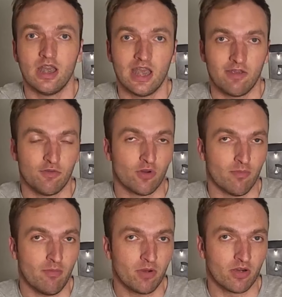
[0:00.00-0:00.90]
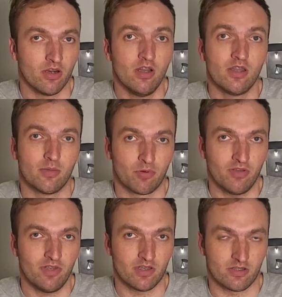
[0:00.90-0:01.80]
If you remember, the
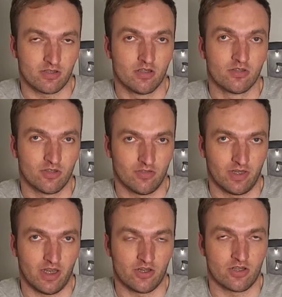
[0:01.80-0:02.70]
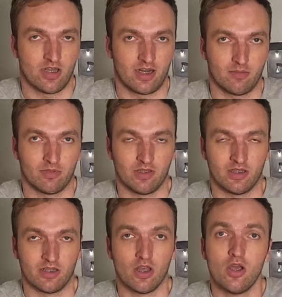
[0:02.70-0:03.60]
previous certification that I
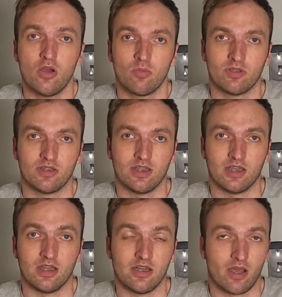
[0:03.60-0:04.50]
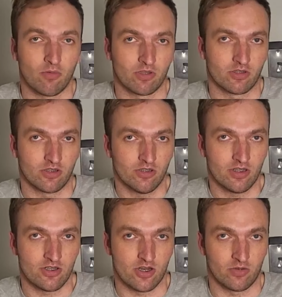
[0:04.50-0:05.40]
completed was the network
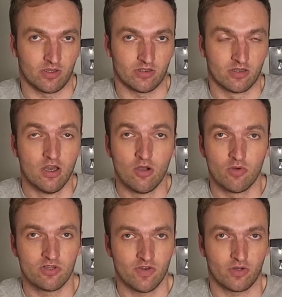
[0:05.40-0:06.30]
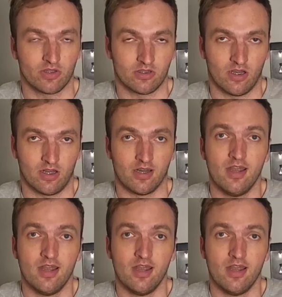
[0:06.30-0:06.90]
security generalist, which focused on